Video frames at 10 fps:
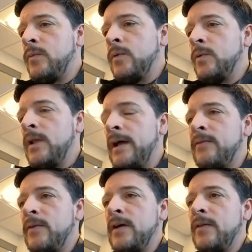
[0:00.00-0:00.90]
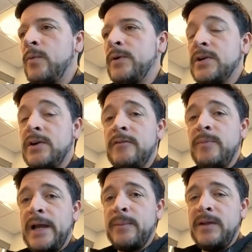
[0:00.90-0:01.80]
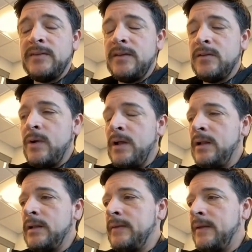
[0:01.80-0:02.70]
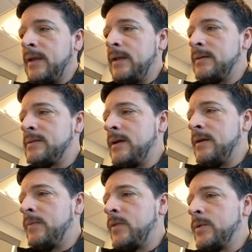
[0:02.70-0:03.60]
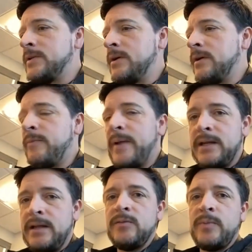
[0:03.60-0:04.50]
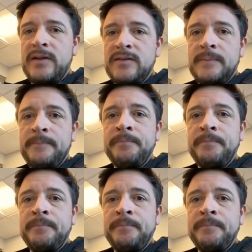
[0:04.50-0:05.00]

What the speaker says: We will have the return of Black Mesa as well, and the return of Panda Express.